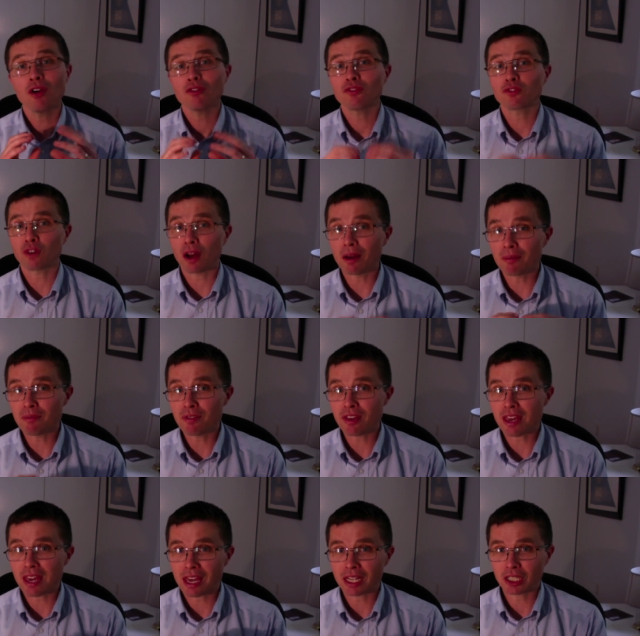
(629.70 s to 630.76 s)
from
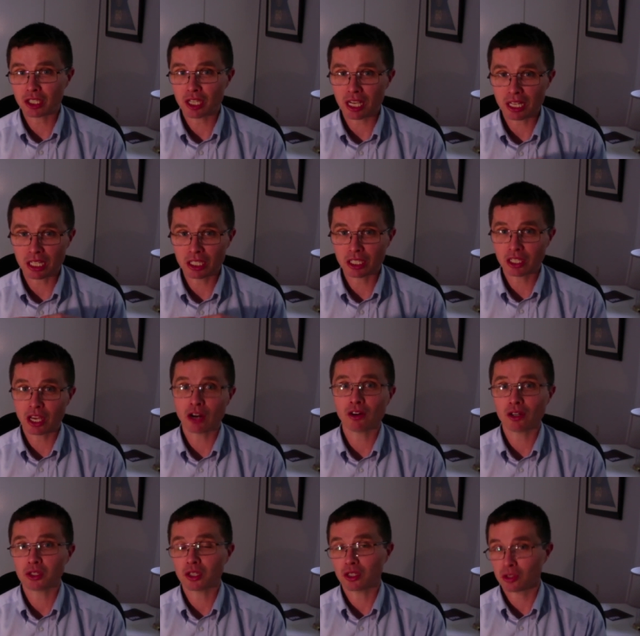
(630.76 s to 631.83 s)
the Antigonid
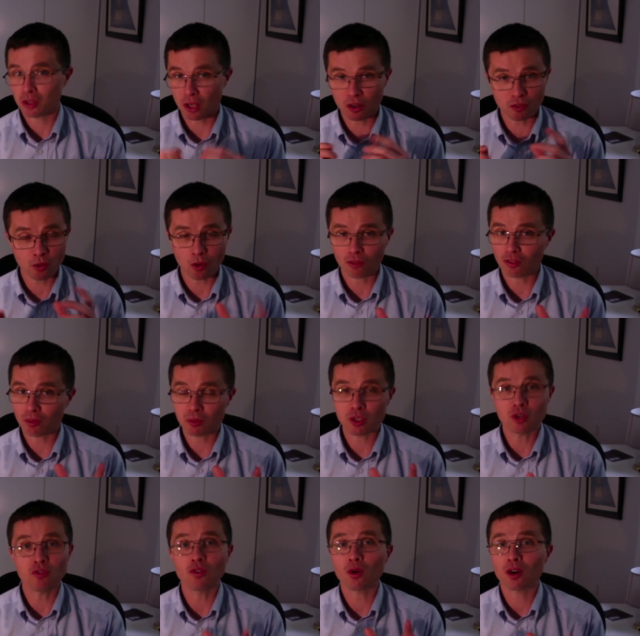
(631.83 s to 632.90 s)
garrison. So therefore, from
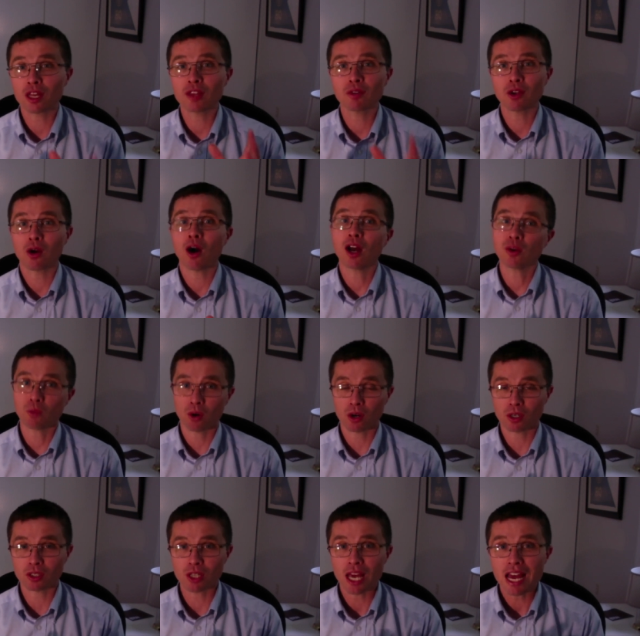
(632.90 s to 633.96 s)
243
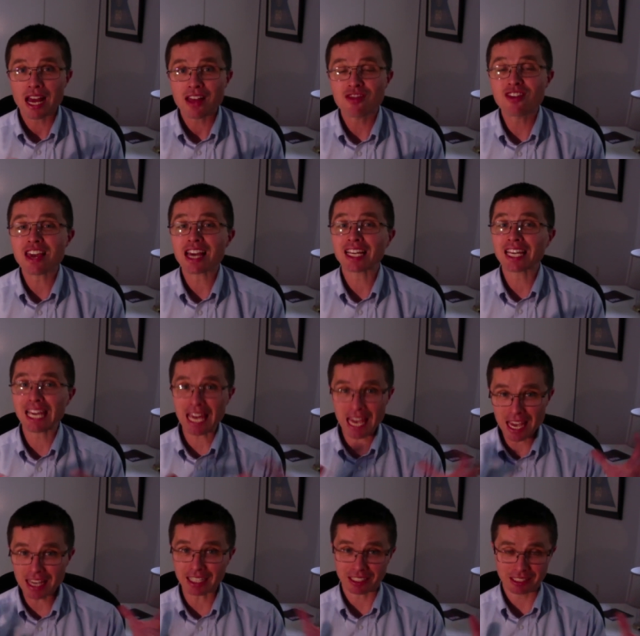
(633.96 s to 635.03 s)
onwards, the
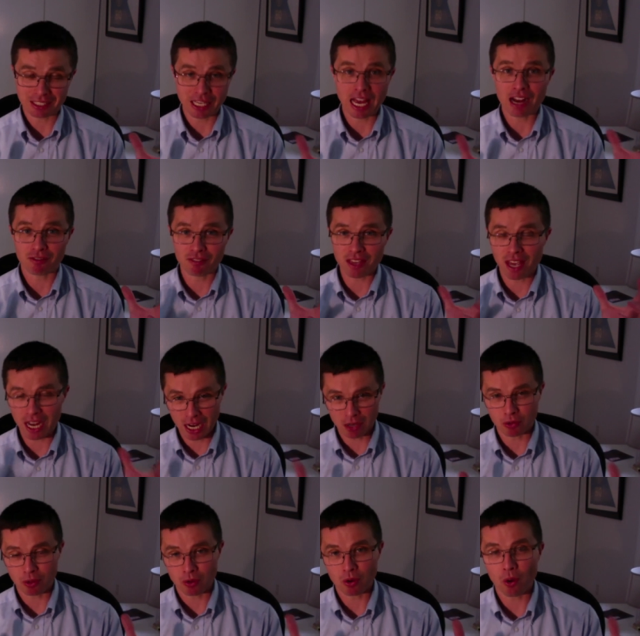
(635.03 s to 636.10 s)
Achaeans have the
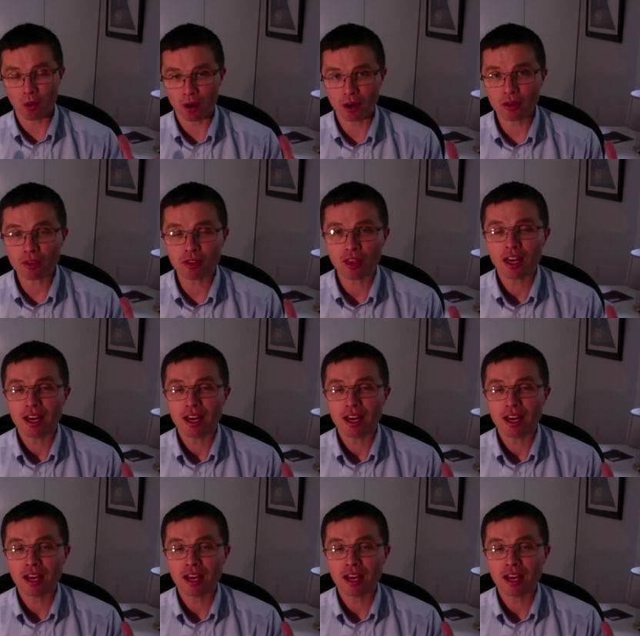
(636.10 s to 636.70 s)
Acro-Corinth,